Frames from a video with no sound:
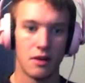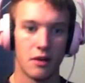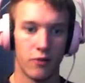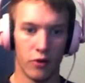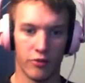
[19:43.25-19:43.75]

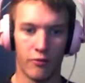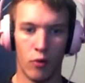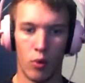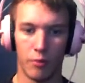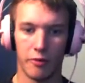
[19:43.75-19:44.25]
Frost
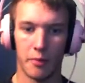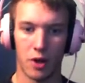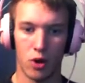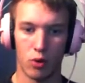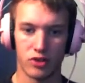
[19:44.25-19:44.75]
forms on my
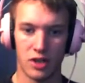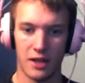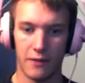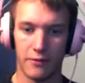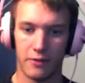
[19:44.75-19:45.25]
coat
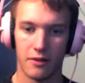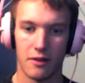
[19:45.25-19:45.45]
sleeves.